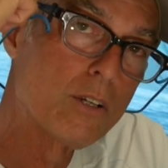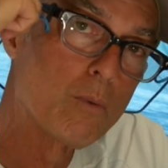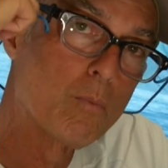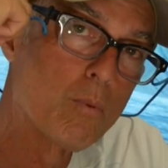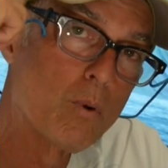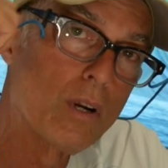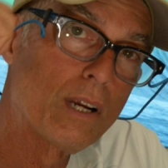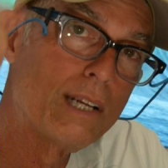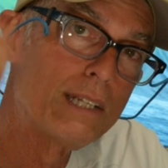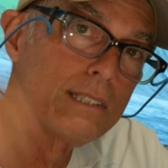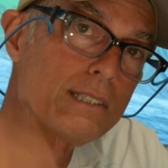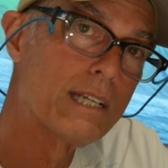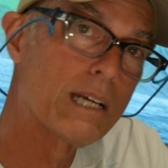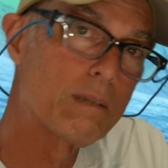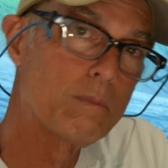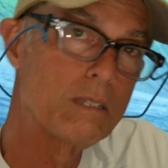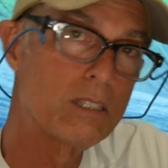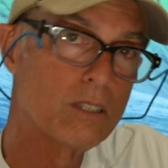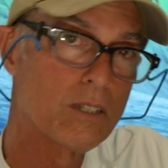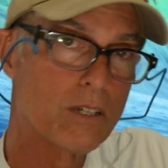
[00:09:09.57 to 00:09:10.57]
Your brain's
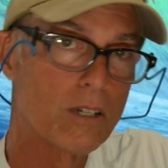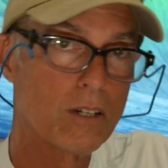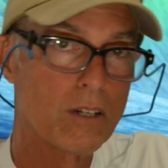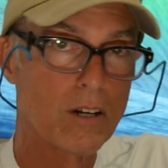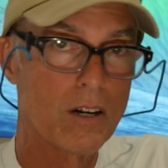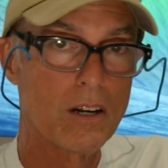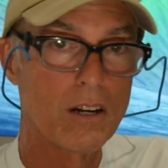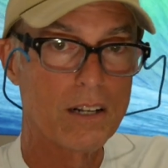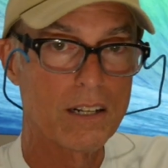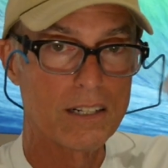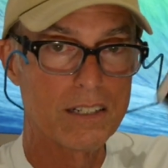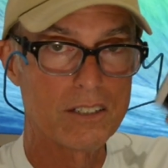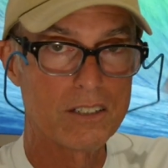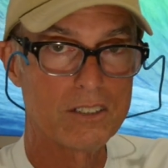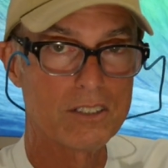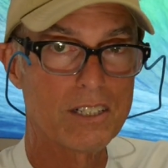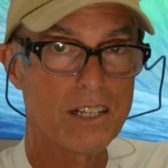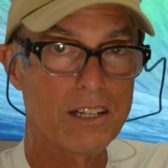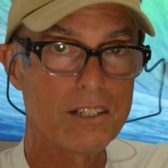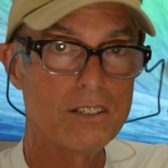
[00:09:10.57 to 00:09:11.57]
gotta be turned on. And
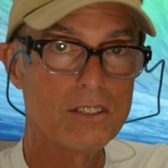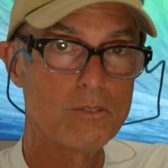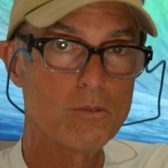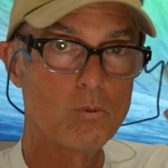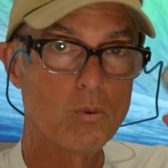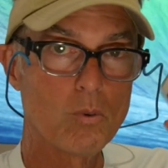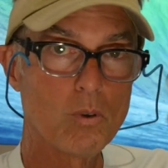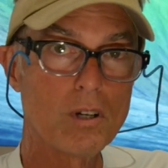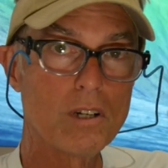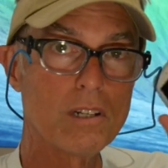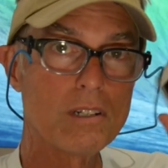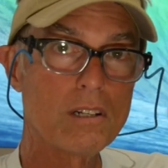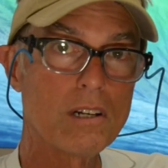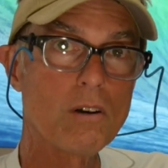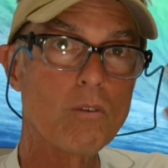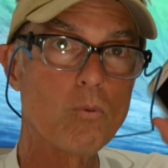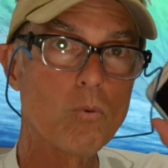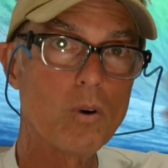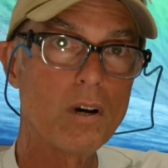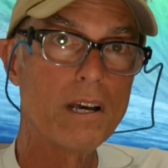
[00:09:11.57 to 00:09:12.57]
here's how you, one
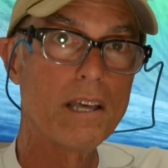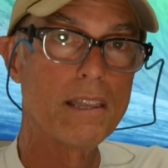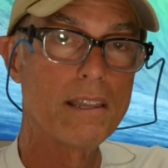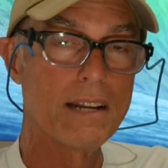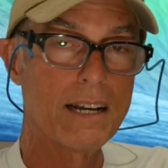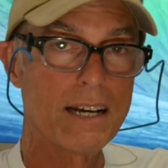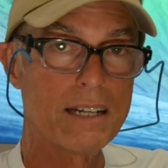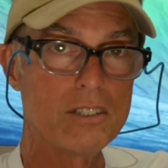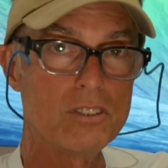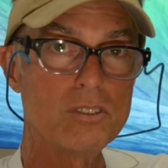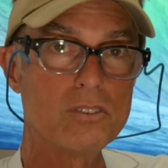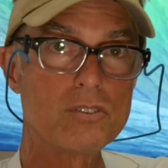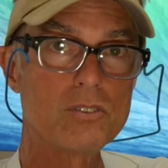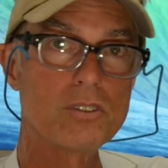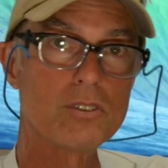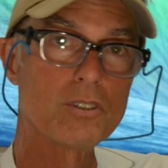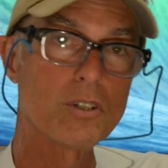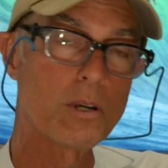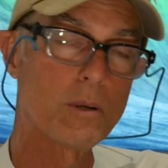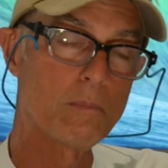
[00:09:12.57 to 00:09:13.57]
way that I use
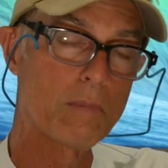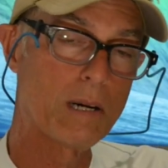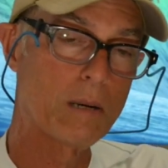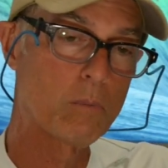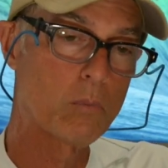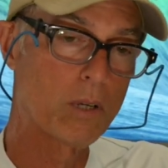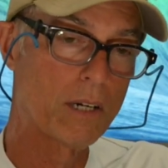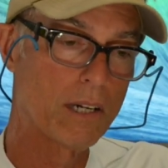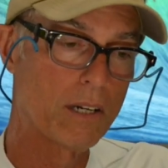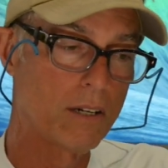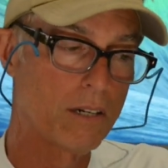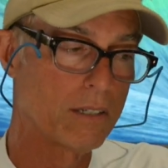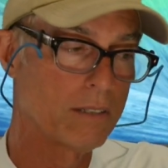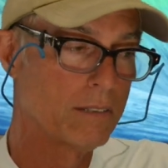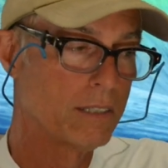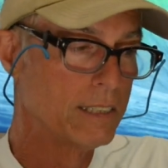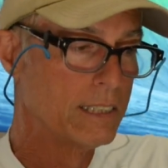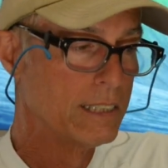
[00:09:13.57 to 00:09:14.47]
to turn my brain on.